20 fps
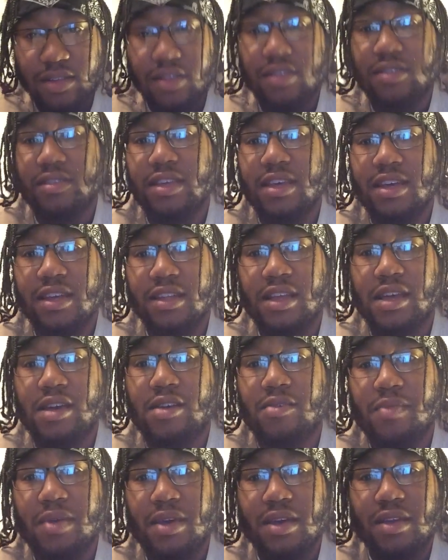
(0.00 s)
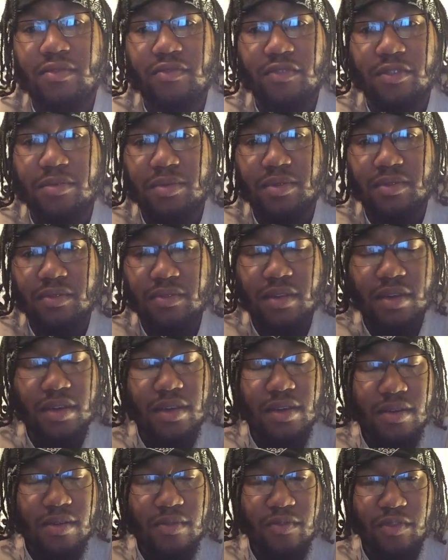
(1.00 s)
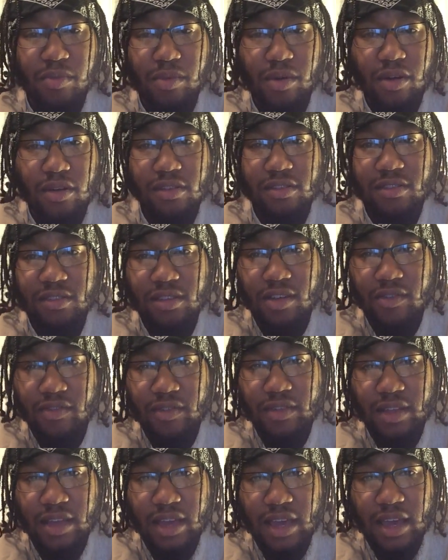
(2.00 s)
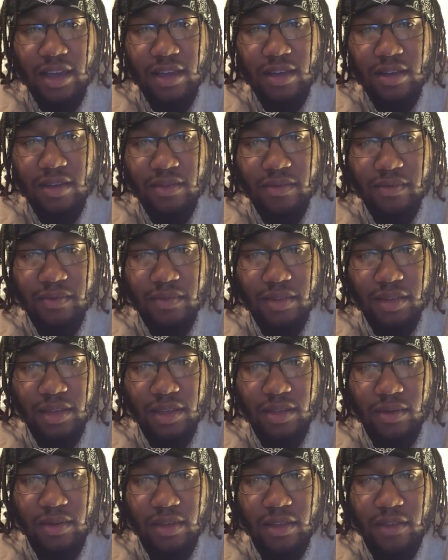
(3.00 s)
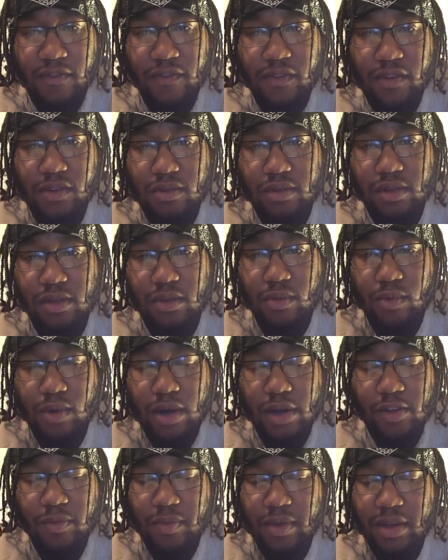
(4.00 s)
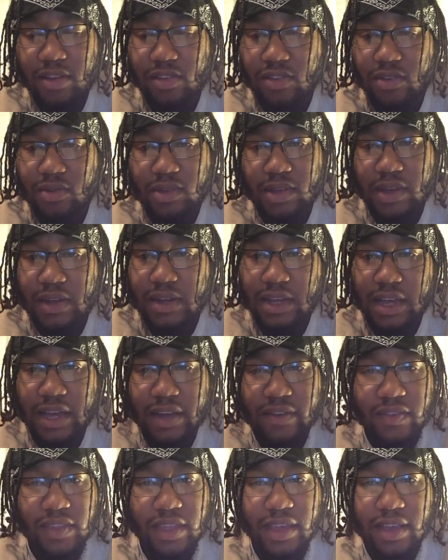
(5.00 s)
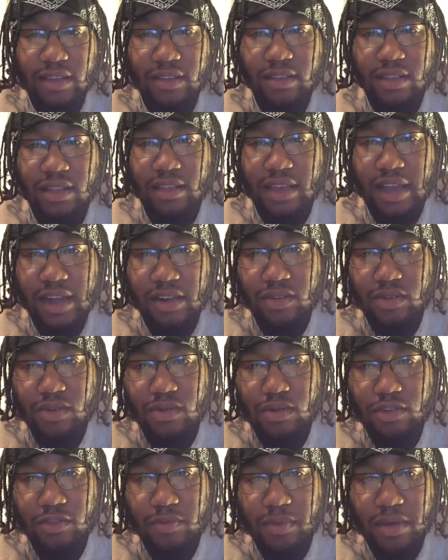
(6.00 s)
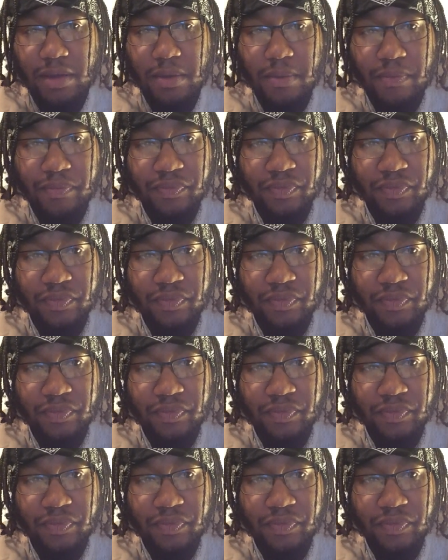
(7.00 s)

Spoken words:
sick now, man, from all the stuff in the air, and the food and the water, man. So everything is out of course, man.